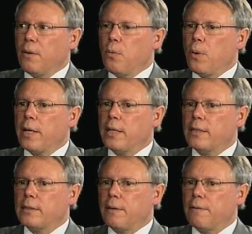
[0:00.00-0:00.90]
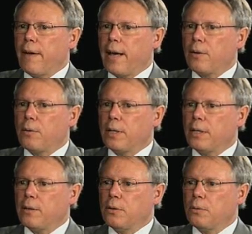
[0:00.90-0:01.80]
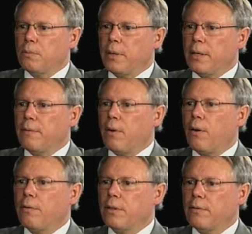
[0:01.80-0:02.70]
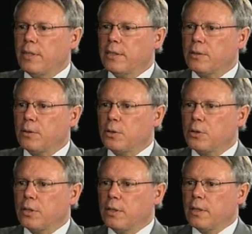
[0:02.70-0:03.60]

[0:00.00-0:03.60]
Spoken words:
willingness of faculty to be involved in research,